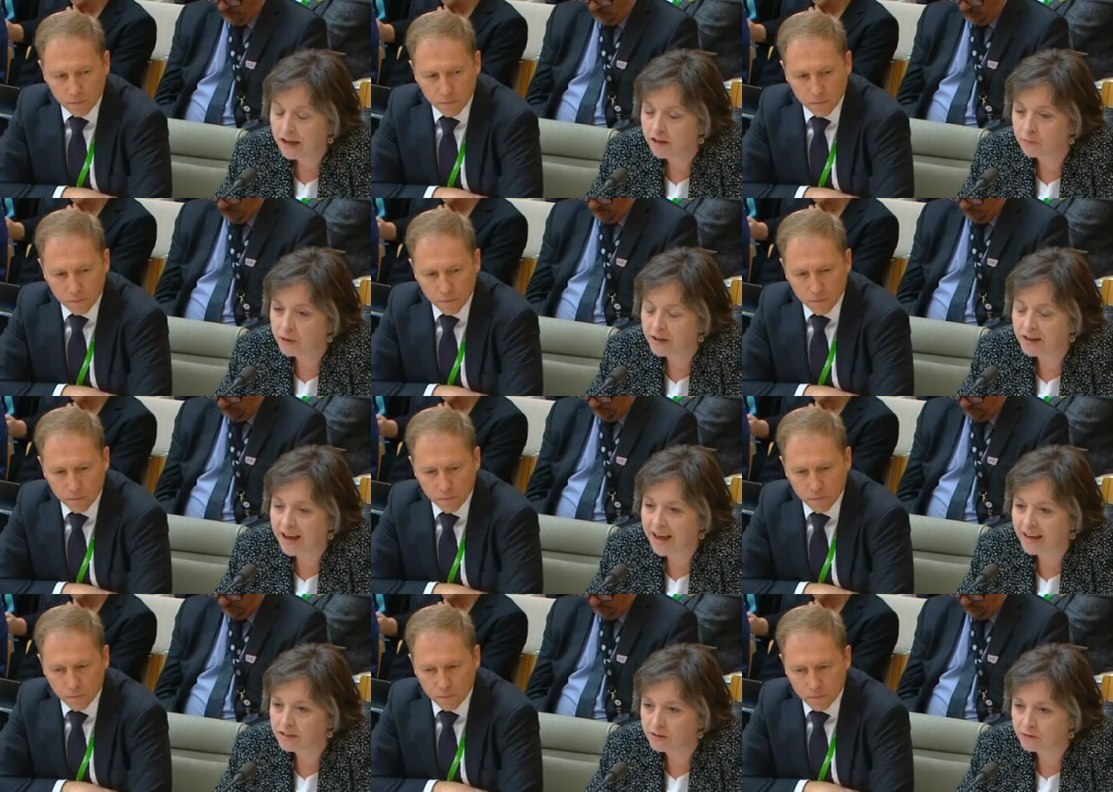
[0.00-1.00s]
Speaker 1: have been in
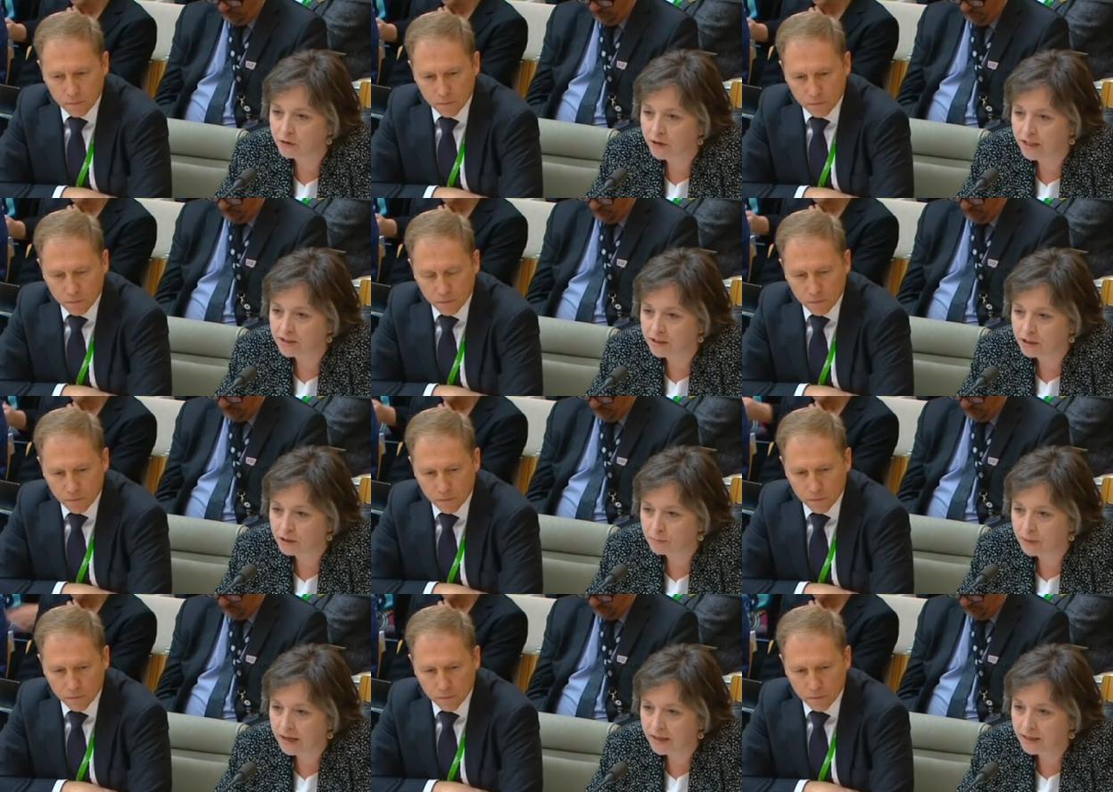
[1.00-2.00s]
active transition
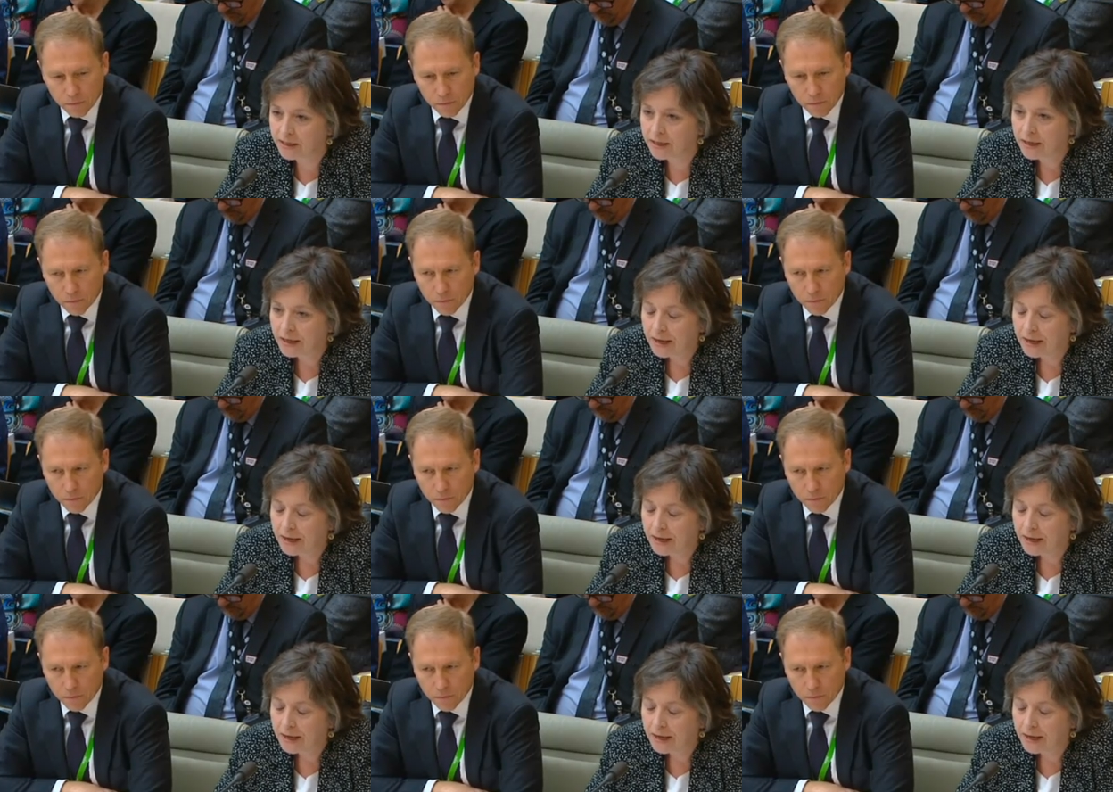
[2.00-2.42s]
planning.